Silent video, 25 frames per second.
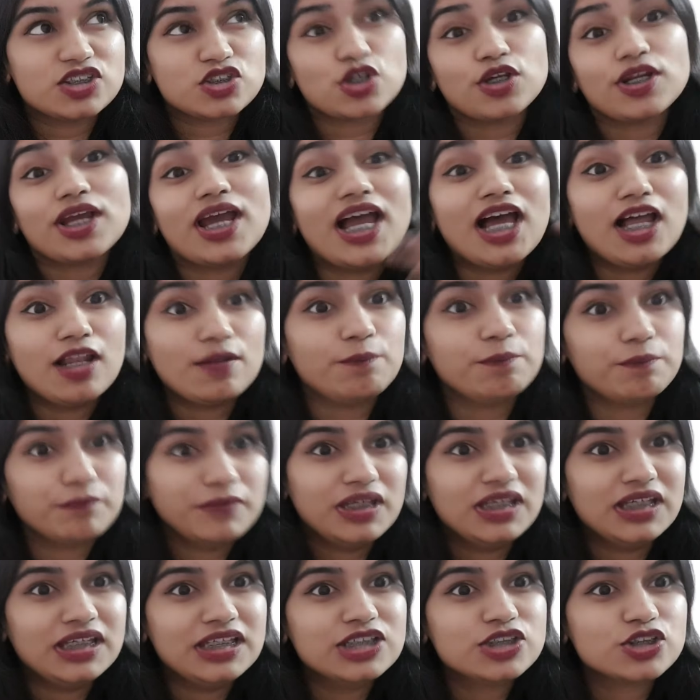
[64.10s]
gonna help
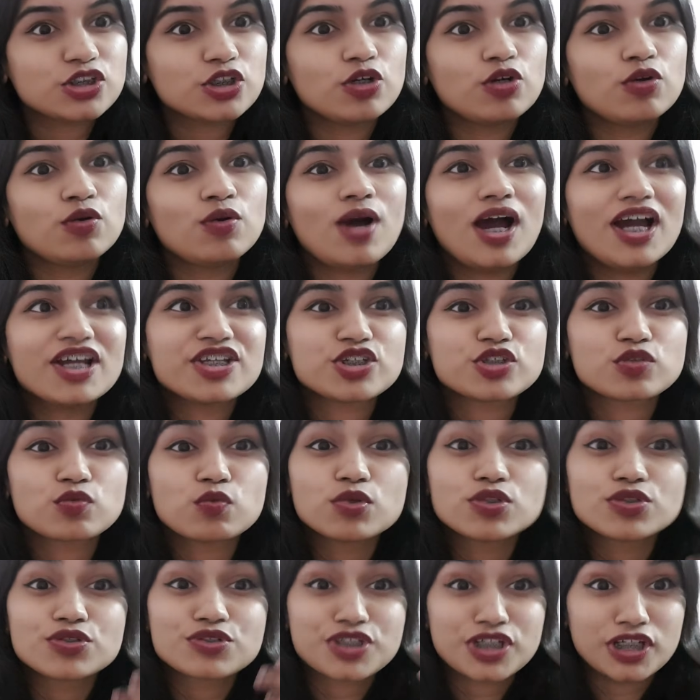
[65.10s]
me, so I just
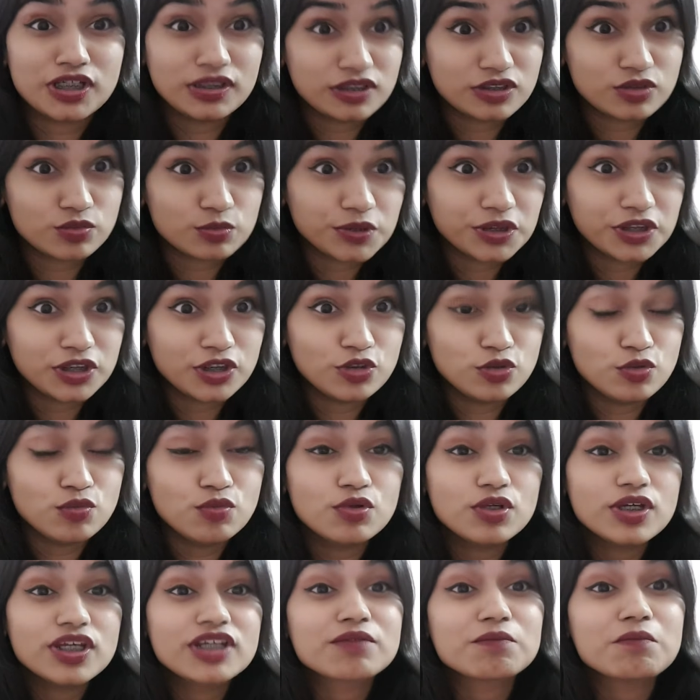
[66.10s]
want to share this with
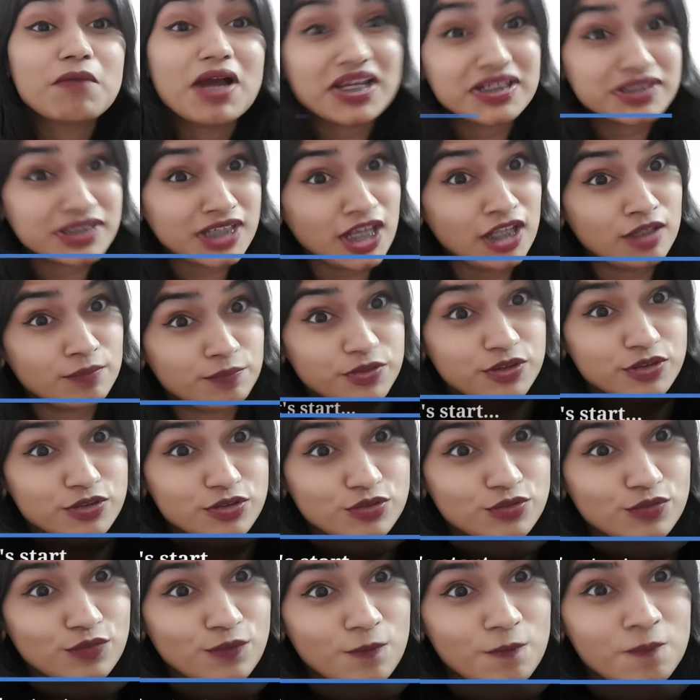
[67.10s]
you. It might help you too.
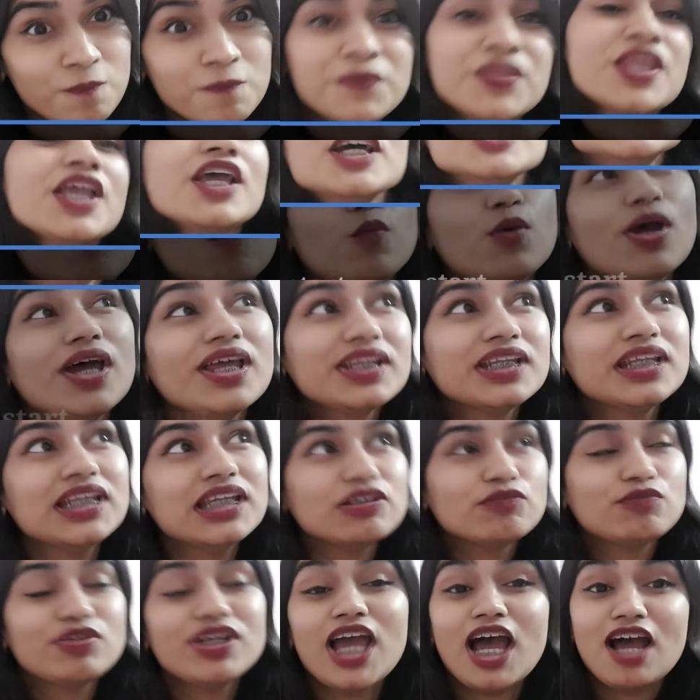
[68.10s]
So
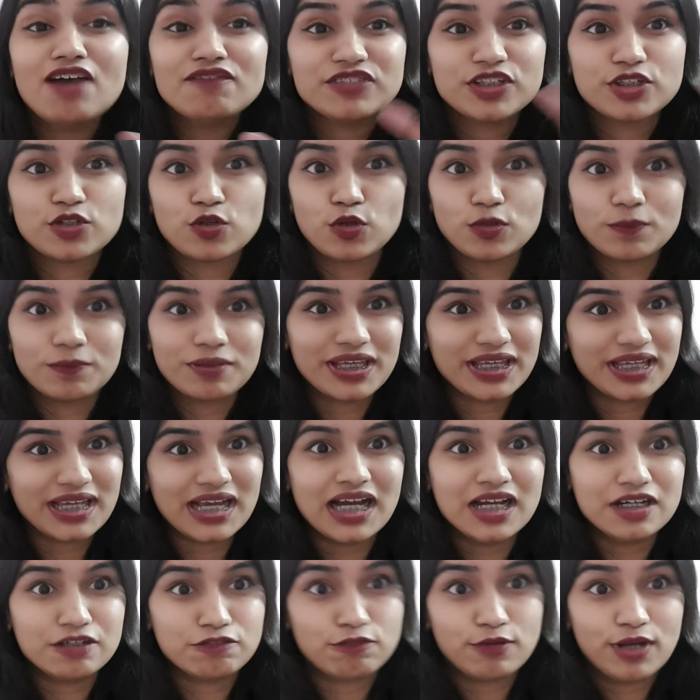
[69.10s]
when we have the role play
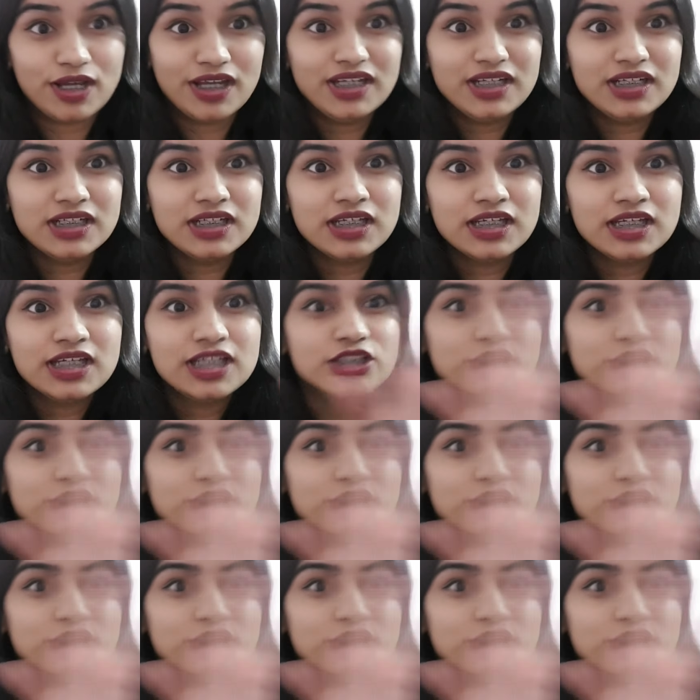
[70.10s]
card, right?